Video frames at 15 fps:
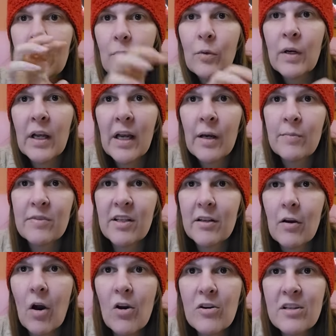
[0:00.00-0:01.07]
when it comes to
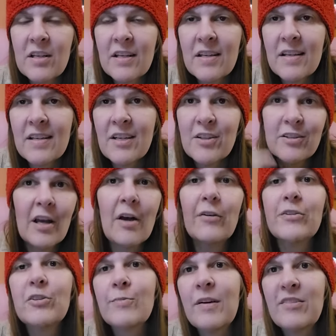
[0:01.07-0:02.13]
yarns.
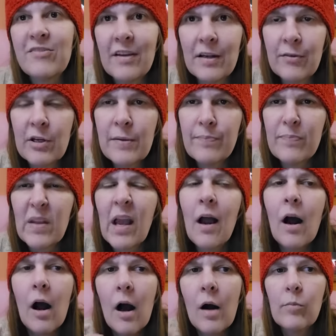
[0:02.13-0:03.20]
Solids are my favorite.
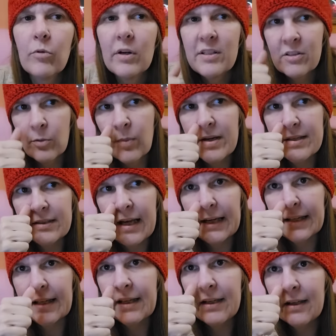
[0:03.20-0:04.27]
Ombres are my
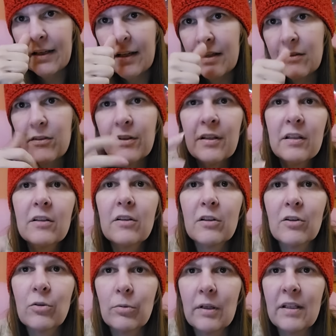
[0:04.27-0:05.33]
second. And if you can get a
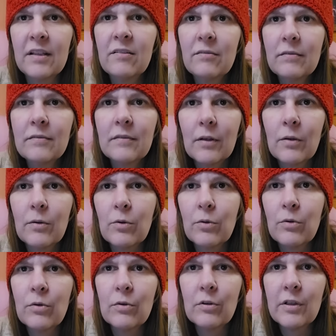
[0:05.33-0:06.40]
good gradient,
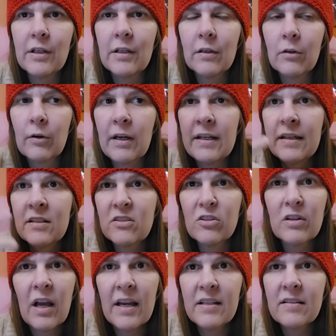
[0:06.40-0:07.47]
or you know, gradients are
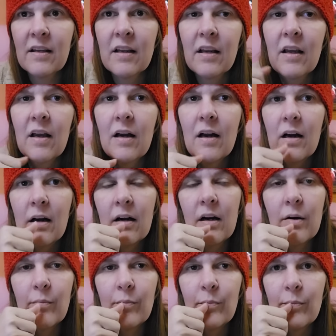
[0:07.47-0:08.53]
nice.
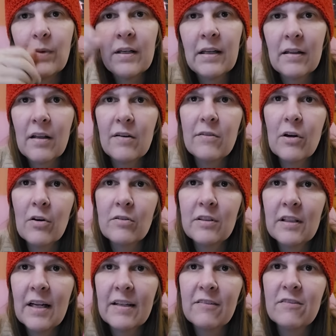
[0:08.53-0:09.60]
Um, and I love yarns
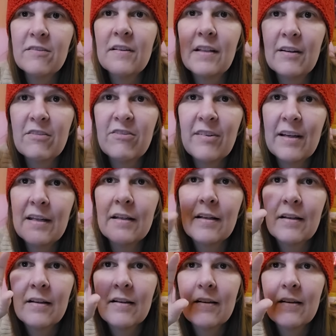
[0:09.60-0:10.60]
that I can fade, that fade